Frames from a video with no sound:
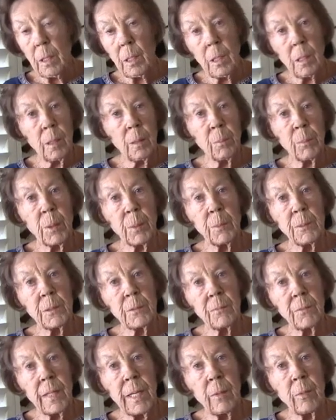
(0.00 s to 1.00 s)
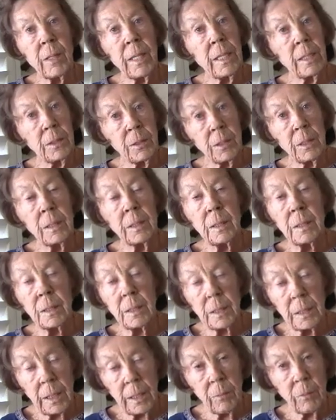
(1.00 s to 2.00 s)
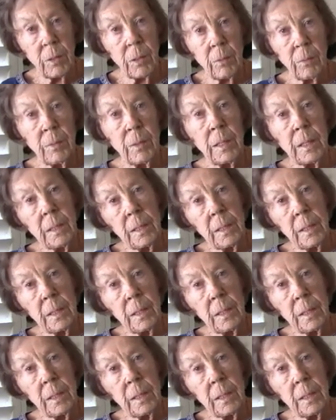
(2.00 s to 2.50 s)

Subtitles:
All-purpose flour has 0.